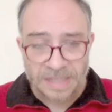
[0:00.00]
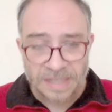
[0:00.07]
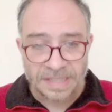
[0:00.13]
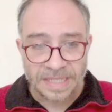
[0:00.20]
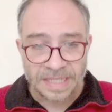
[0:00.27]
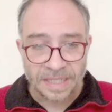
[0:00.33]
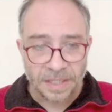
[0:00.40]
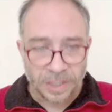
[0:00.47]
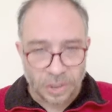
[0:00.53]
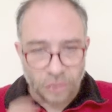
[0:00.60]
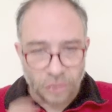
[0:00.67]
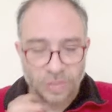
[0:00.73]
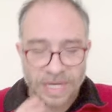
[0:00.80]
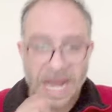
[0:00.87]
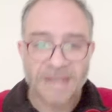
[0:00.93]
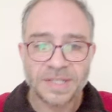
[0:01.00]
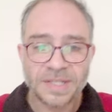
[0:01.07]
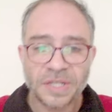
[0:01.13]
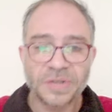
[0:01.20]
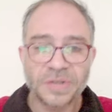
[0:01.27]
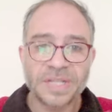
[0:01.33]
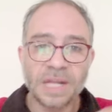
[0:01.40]
Validity,
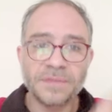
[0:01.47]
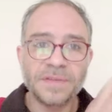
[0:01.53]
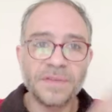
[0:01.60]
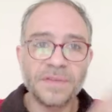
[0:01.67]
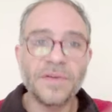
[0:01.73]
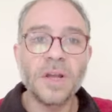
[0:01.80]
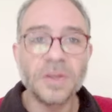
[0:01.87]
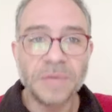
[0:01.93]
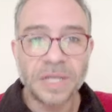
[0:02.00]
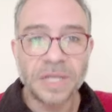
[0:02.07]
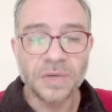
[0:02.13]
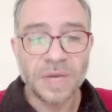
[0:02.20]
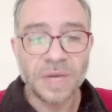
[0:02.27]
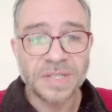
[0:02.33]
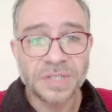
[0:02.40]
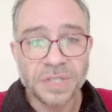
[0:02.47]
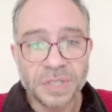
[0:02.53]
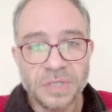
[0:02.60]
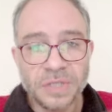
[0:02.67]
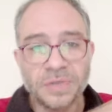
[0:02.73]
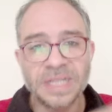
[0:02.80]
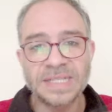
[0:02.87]
you can ask yourself the
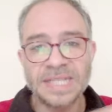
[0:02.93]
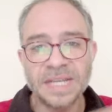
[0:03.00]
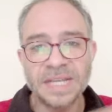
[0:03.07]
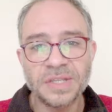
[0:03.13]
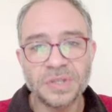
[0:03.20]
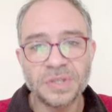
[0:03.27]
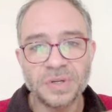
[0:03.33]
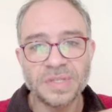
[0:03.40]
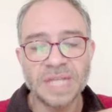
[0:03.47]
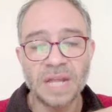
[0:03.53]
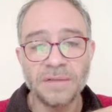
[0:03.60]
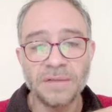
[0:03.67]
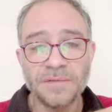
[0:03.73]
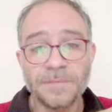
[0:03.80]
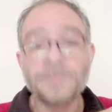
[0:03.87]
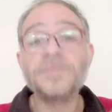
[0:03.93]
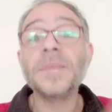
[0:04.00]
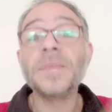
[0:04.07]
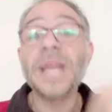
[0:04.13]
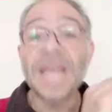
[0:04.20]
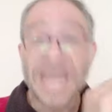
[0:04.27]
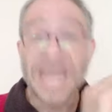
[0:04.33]
following question. You can say to
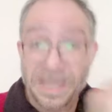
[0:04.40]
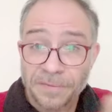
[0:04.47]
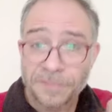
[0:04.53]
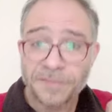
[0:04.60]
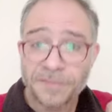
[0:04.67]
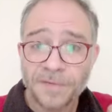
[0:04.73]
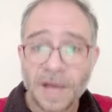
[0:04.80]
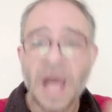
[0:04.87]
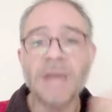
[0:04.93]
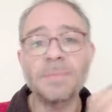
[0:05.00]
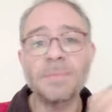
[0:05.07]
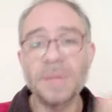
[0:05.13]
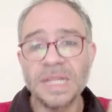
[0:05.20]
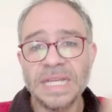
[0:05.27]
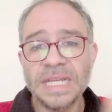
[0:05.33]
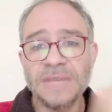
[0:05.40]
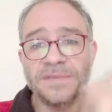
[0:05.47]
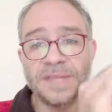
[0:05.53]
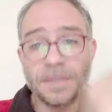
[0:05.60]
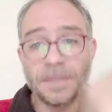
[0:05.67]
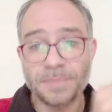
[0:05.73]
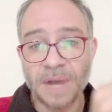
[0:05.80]
yourself, if
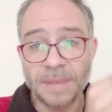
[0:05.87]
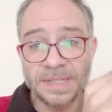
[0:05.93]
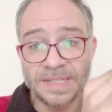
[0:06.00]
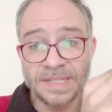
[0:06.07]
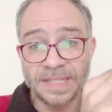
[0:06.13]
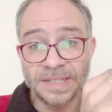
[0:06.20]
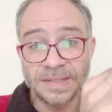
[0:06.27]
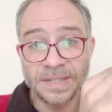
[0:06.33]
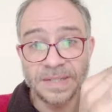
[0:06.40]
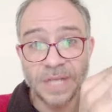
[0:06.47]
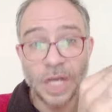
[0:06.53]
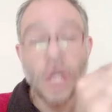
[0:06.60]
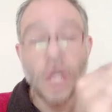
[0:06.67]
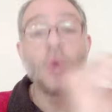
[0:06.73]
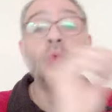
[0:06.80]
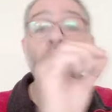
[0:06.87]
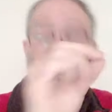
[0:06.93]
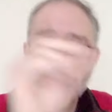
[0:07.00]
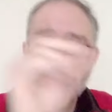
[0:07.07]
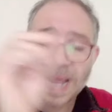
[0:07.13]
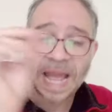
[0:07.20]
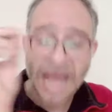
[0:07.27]
I believe the
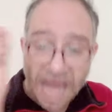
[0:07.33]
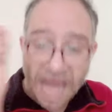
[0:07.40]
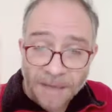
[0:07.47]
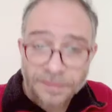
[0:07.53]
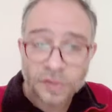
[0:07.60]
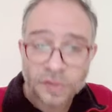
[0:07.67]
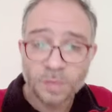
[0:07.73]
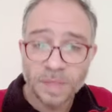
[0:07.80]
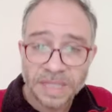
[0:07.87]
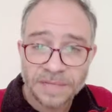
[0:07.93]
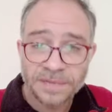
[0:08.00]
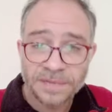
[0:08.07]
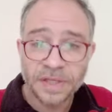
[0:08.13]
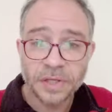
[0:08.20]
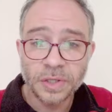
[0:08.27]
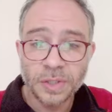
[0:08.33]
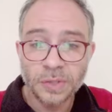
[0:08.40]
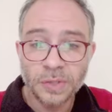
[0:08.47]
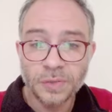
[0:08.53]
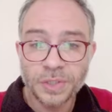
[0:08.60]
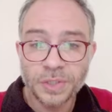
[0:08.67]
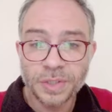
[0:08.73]
premises, would I have to
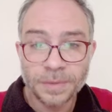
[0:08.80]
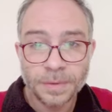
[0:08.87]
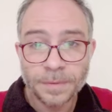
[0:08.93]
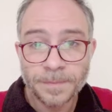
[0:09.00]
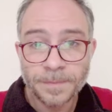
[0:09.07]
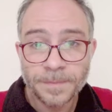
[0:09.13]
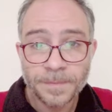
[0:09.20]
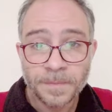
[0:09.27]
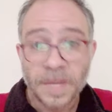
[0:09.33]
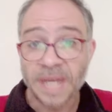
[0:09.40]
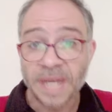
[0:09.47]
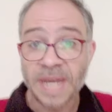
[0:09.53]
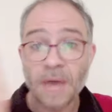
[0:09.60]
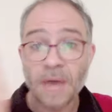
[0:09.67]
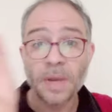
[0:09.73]
believe the conclusion?